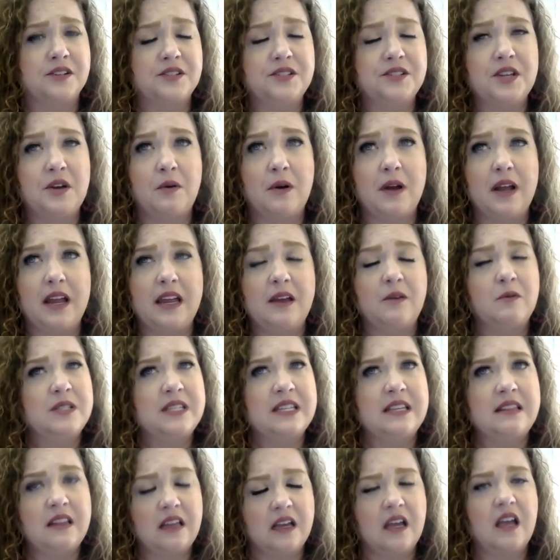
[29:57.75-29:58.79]
So it was
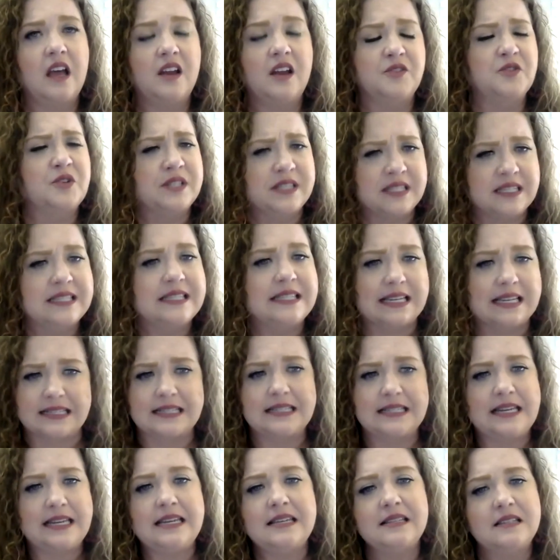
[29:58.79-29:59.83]
in the
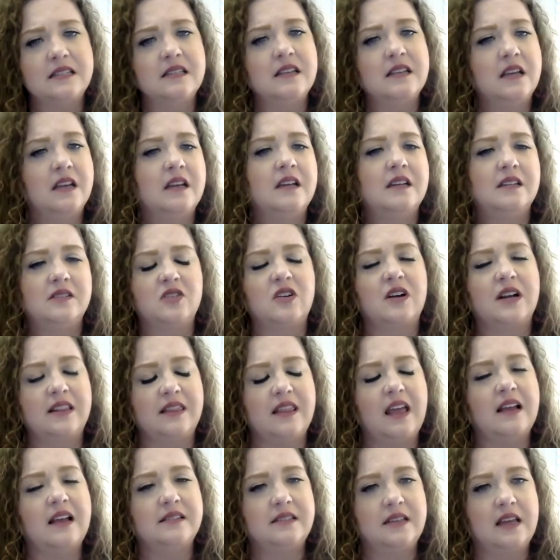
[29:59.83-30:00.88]
160s during
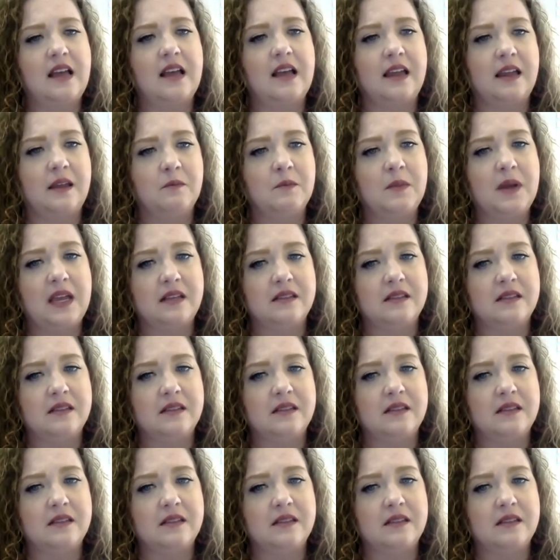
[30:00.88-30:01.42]
that time.